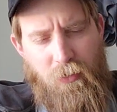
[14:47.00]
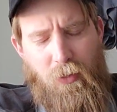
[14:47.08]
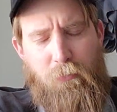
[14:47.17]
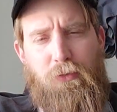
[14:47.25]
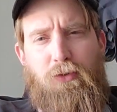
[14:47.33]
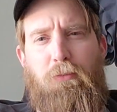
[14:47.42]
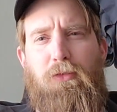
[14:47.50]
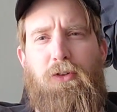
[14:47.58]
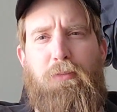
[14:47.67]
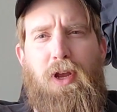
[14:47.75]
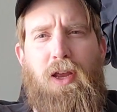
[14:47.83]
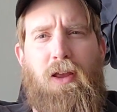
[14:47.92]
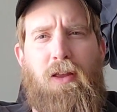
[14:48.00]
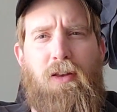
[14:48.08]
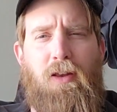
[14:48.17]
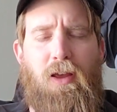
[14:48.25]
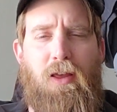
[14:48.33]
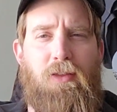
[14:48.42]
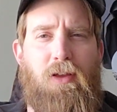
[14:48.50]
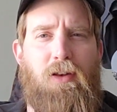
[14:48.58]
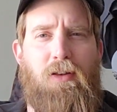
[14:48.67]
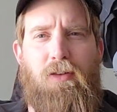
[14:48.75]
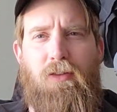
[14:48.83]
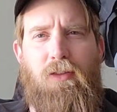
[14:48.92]
comes from Japan, and
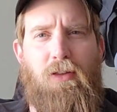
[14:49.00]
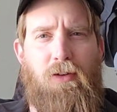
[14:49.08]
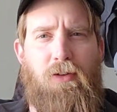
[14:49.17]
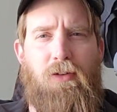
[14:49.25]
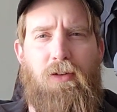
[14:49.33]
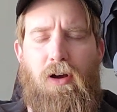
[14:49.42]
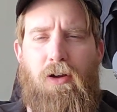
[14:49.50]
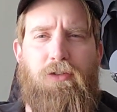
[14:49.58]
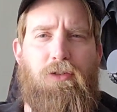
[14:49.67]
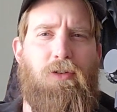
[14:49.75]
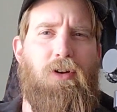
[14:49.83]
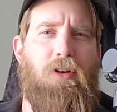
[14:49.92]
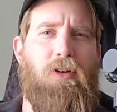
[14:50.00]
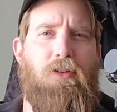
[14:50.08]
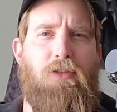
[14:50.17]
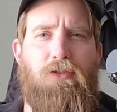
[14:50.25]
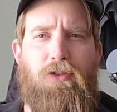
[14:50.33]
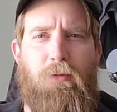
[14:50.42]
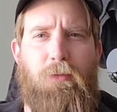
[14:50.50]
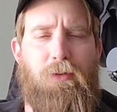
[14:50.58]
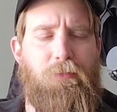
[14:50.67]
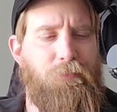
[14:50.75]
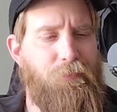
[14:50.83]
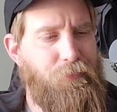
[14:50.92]
then the Austrian and
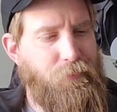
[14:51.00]
German